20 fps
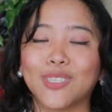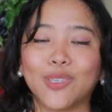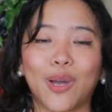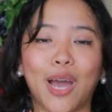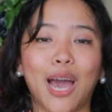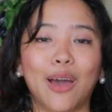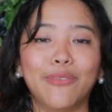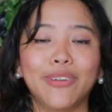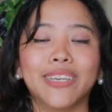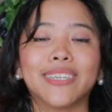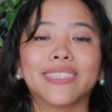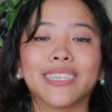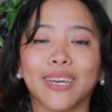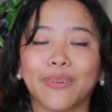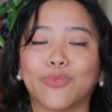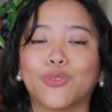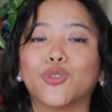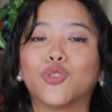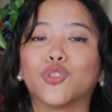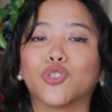So having a
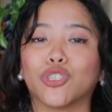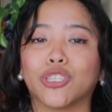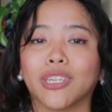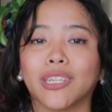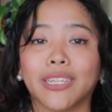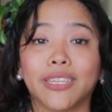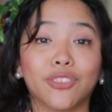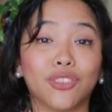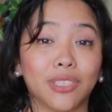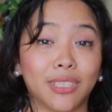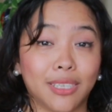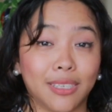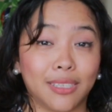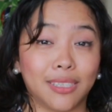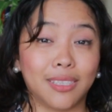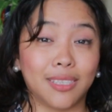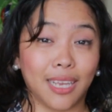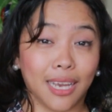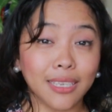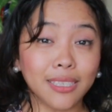time to journal and just
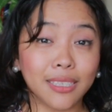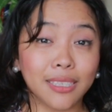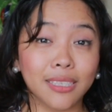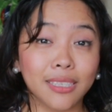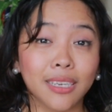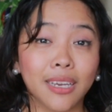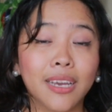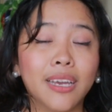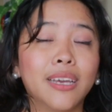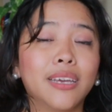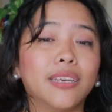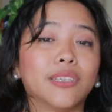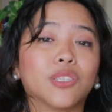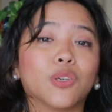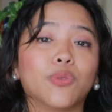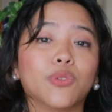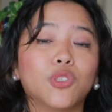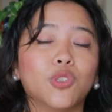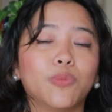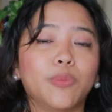assess is
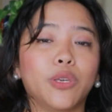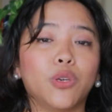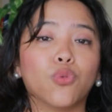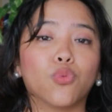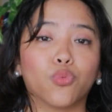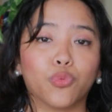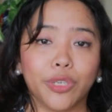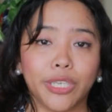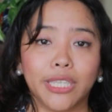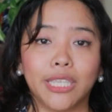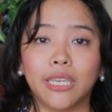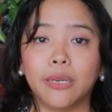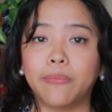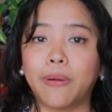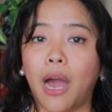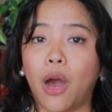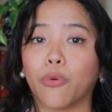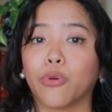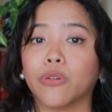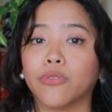going to be really
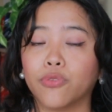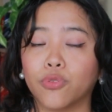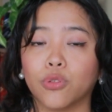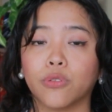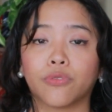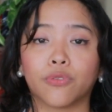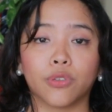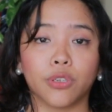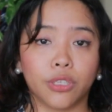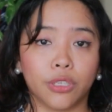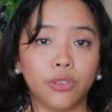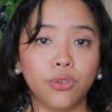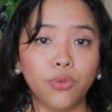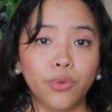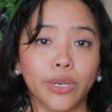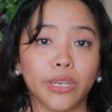powerful for you.